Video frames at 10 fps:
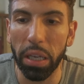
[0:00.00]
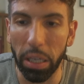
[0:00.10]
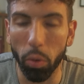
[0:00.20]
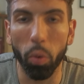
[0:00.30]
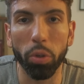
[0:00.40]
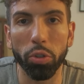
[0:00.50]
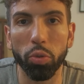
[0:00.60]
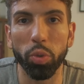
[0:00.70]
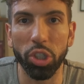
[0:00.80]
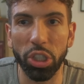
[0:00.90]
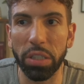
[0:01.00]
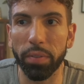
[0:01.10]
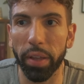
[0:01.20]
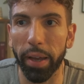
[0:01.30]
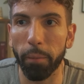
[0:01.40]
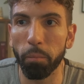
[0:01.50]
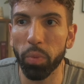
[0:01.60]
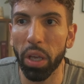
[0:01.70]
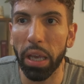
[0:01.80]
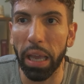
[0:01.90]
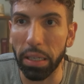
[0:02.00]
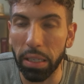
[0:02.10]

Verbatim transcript: in order to achieve that. And